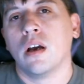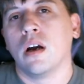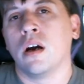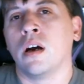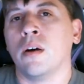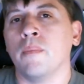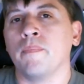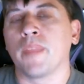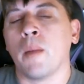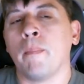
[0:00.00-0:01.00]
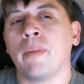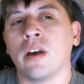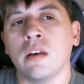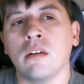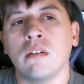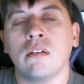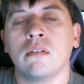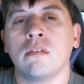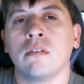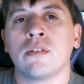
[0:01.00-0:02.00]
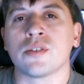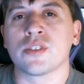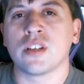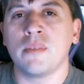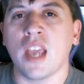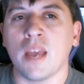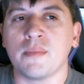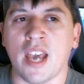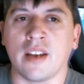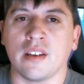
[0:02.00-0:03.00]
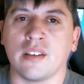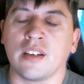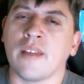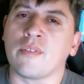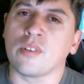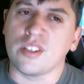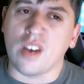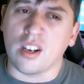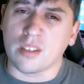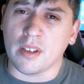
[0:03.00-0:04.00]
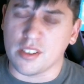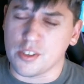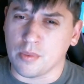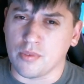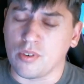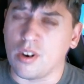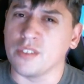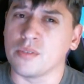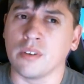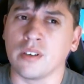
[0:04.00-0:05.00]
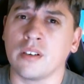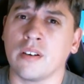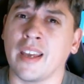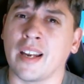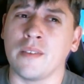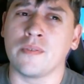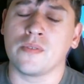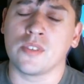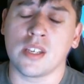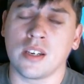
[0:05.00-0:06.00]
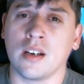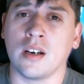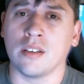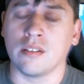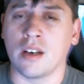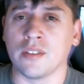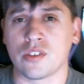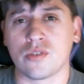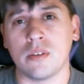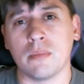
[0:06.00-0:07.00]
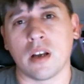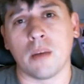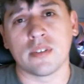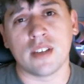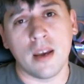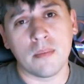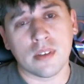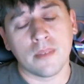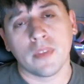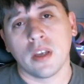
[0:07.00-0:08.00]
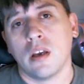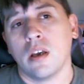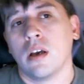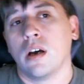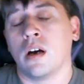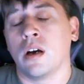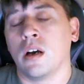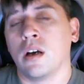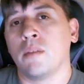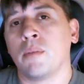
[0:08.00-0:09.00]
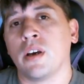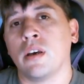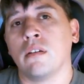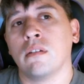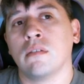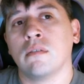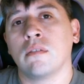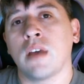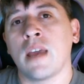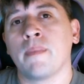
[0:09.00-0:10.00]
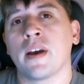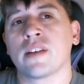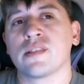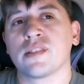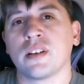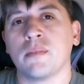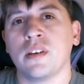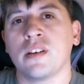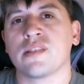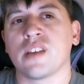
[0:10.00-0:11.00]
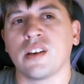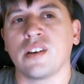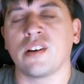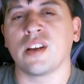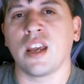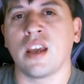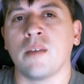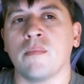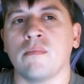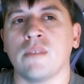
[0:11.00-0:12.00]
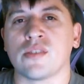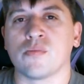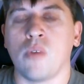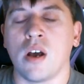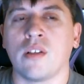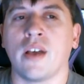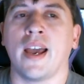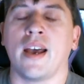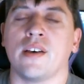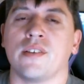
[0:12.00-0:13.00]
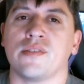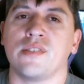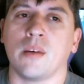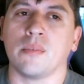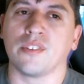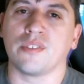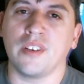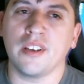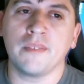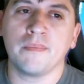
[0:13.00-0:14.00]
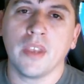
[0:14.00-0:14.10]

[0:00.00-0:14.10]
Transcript: But there's going to be games added, and I've already talked about this before on Twitter, and I've said it on the stream a couple times. But Apex is going to be a secondary game, as well as Diablo 3.